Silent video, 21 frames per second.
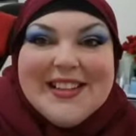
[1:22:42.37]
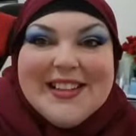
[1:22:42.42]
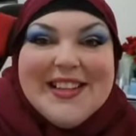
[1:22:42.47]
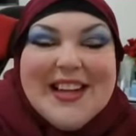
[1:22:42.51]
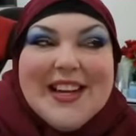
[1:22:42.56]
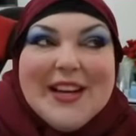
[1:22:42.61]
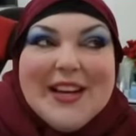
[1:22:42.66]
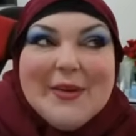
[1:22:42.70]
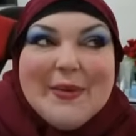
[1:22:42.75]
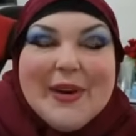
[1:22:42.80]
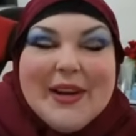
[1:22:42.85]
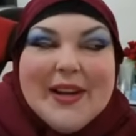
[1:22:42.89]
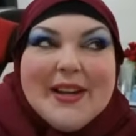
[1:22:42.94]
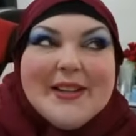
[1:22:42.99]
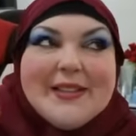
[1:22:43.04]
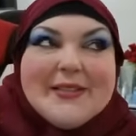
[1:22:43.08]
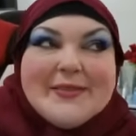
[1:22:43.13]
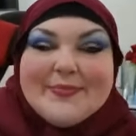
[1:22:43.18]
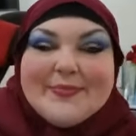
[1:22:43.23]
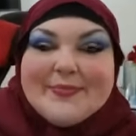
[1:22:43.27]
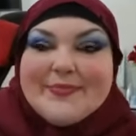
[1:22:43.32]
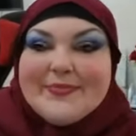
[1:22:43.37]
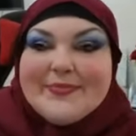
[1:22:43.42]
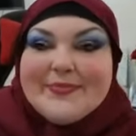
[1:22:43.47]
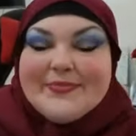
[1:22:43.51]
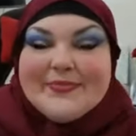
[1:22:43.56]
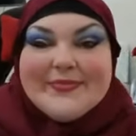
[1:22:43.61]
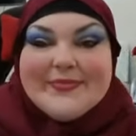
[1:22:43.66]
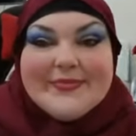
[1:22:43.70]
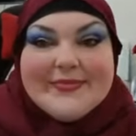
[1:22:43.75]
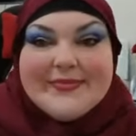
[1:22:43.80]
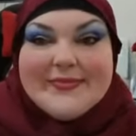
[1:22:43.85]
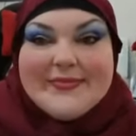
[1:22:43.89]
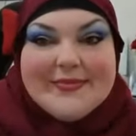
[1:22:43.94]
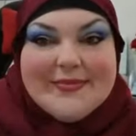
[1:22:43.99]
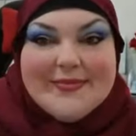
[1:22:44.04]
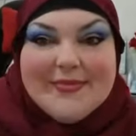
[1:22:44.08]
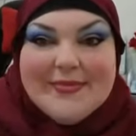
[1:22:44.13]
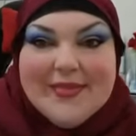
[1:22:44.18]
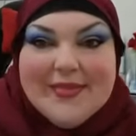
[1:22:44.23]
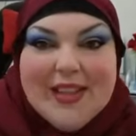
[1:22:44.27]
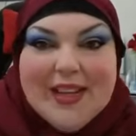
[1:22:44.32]
anyway
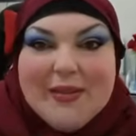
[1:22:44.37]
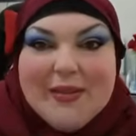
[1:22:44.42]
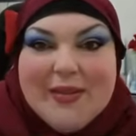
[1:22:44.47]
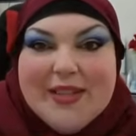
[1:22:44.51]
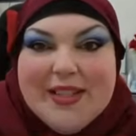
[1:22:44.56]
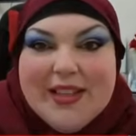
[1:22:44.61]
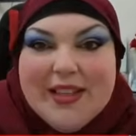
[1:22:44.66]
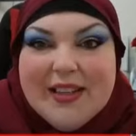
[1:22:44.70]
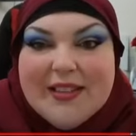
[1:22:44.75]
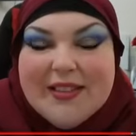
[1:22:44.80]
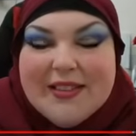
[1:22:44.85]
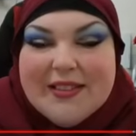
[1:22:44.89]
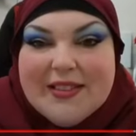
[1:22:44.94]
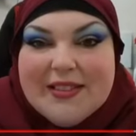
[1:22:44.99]
that was it